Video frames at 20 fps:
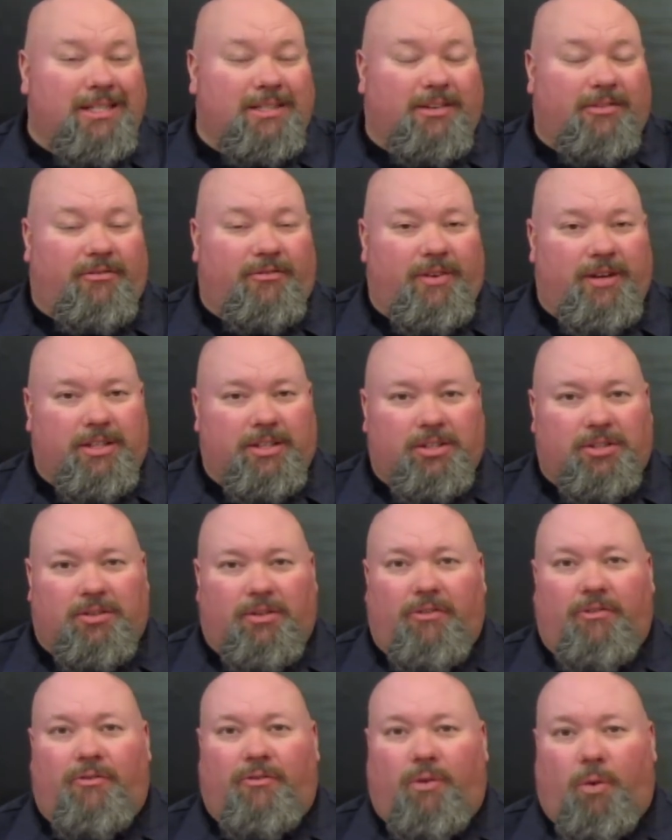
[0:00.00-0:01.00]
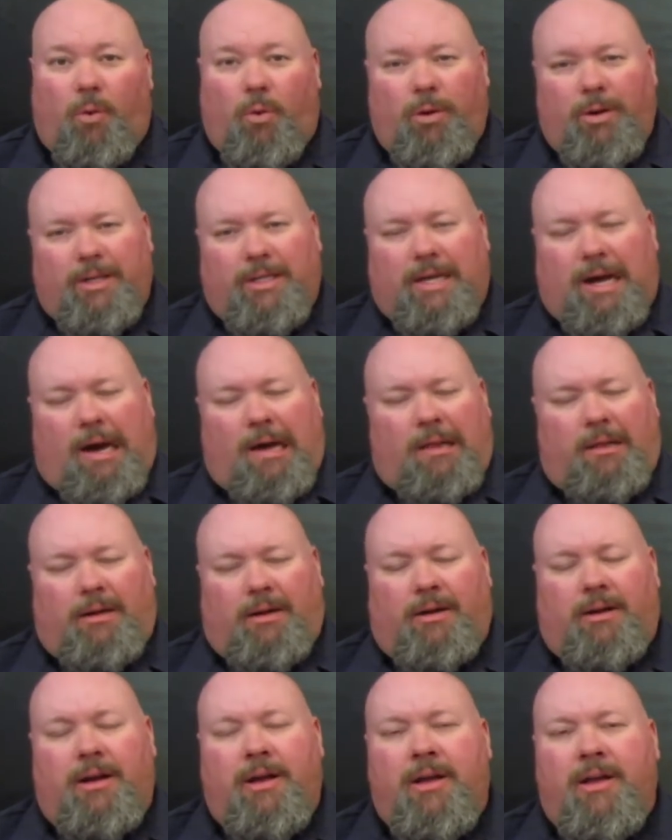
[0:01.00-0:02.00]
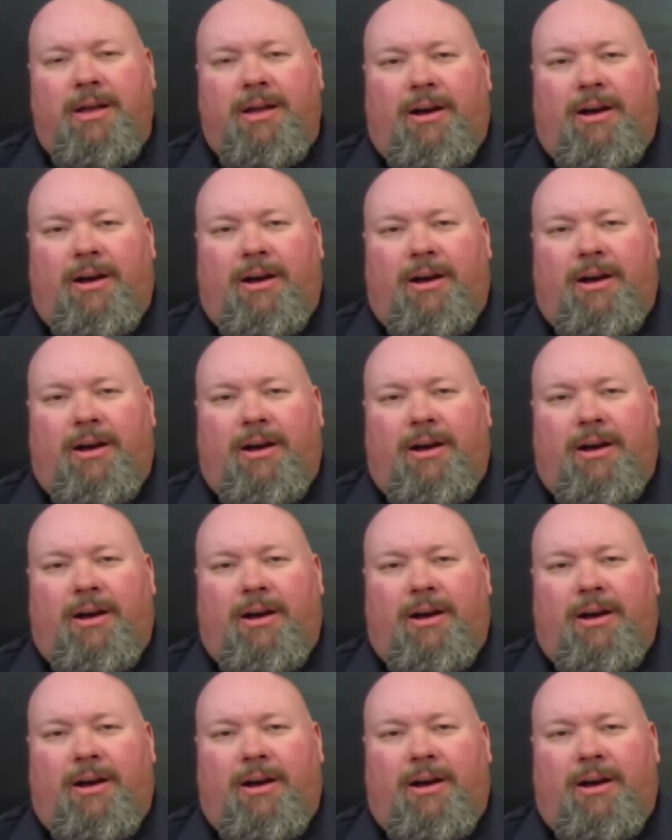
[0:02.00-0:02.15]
It's a fictional Ford color,